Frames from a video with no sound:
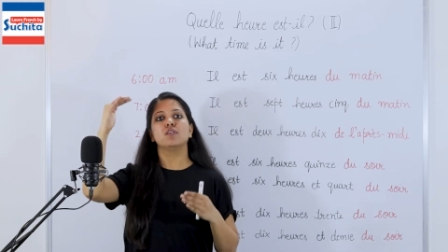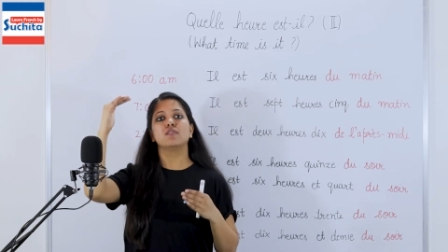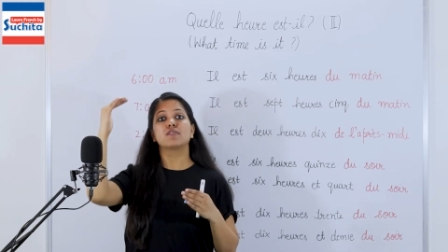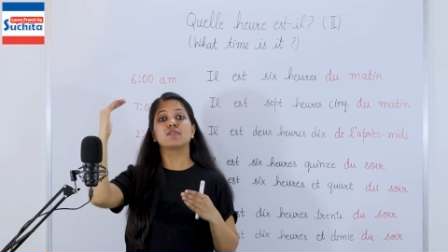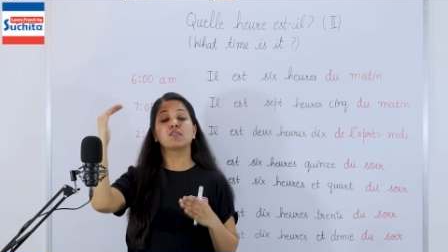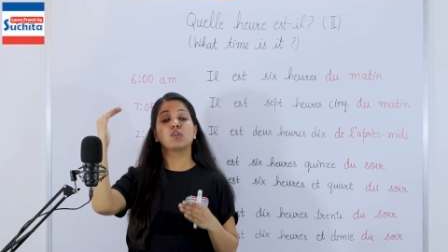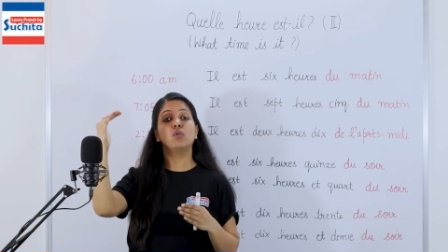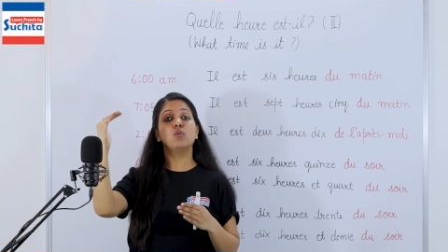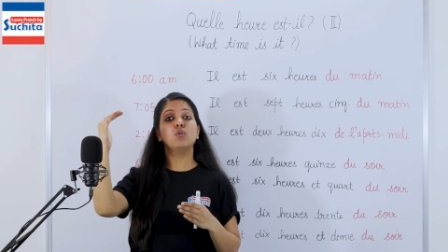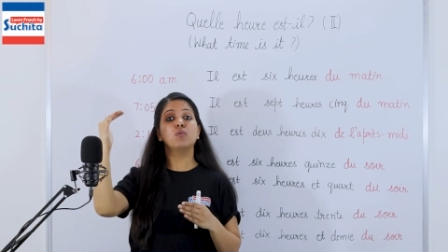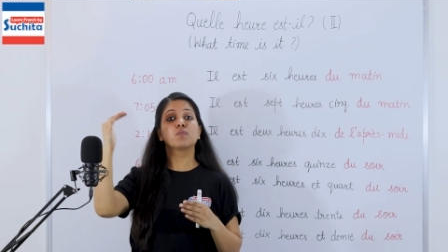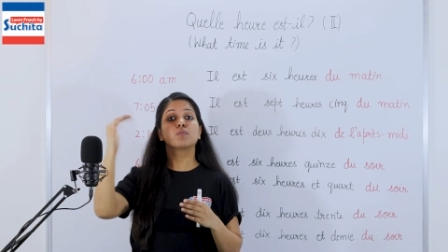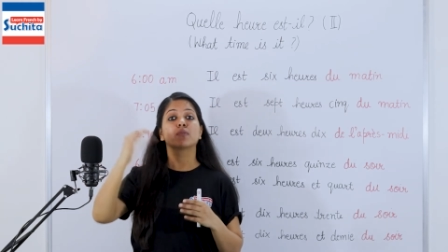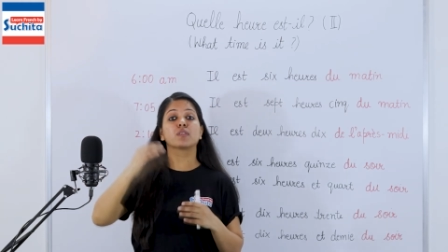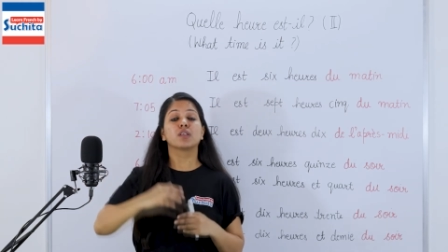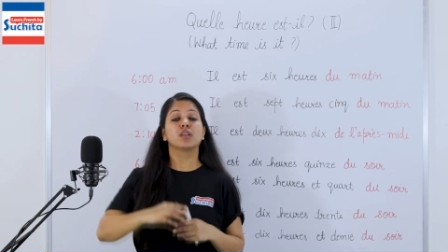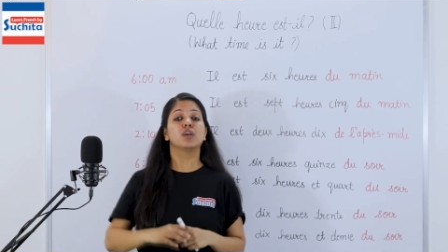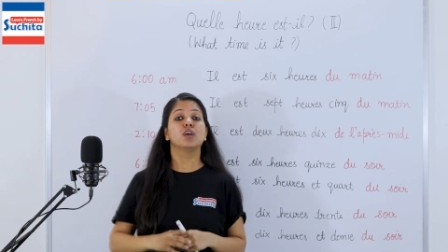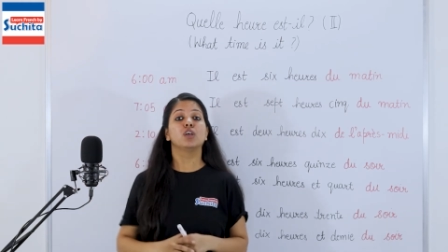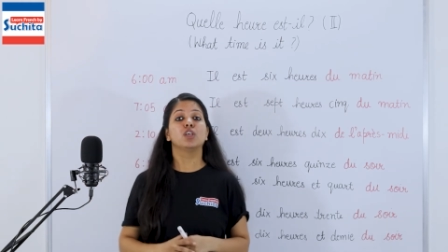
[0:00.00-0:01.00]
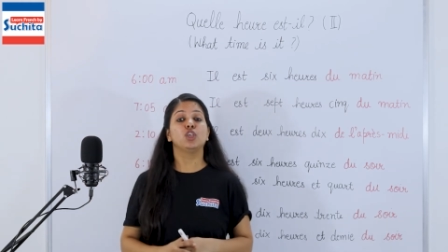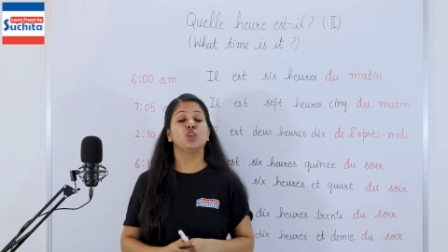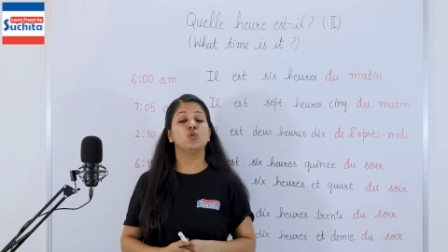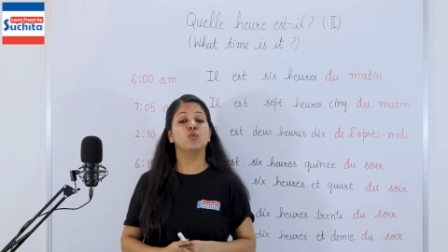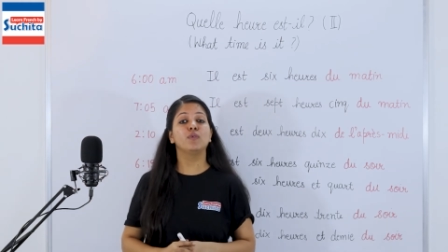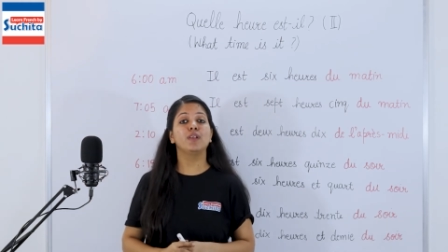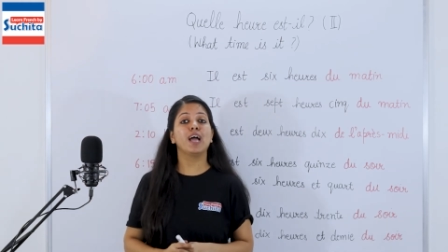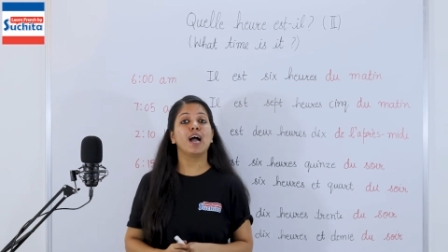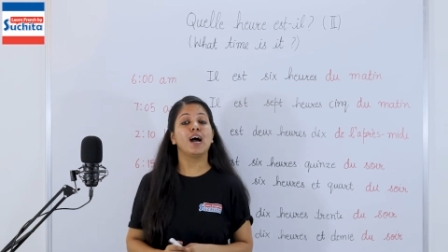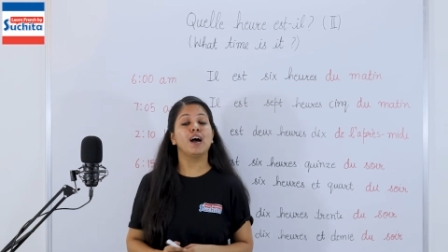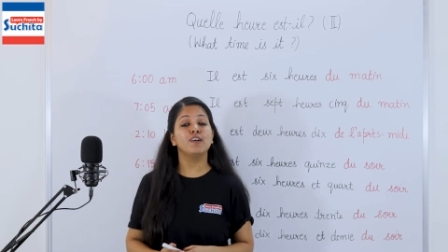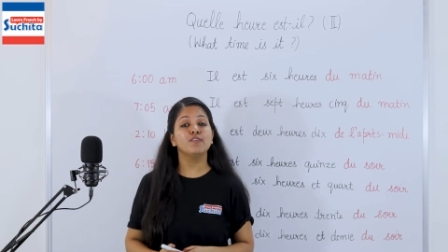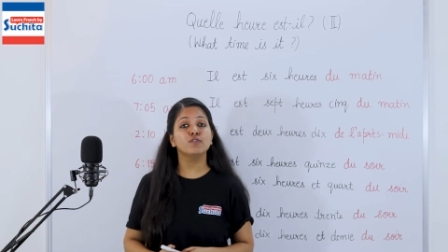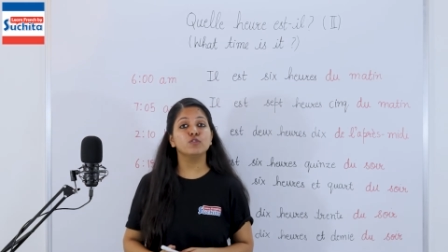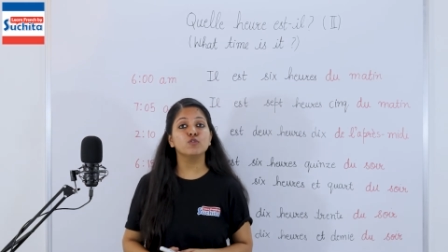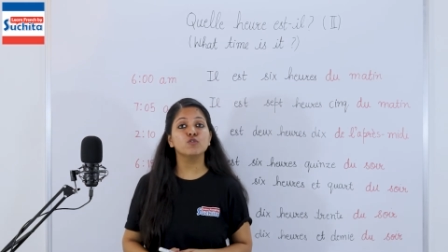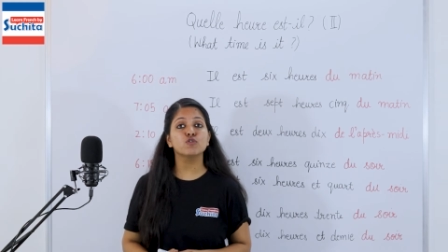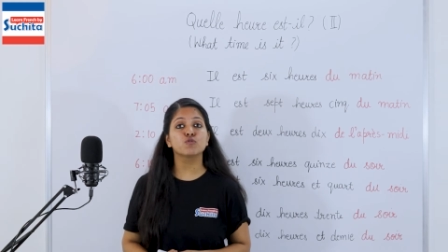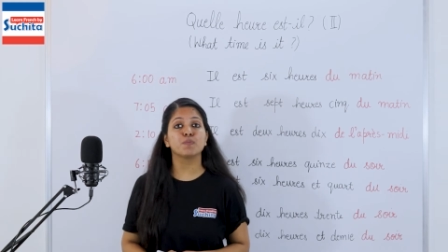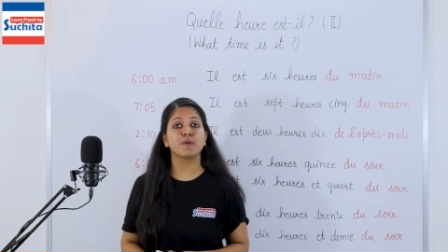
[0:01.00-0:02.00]
So you will
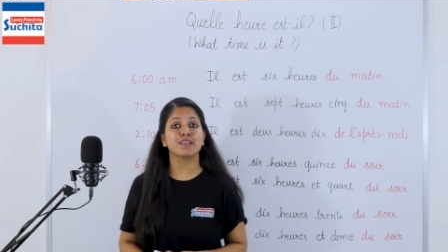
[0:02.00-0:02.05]
have to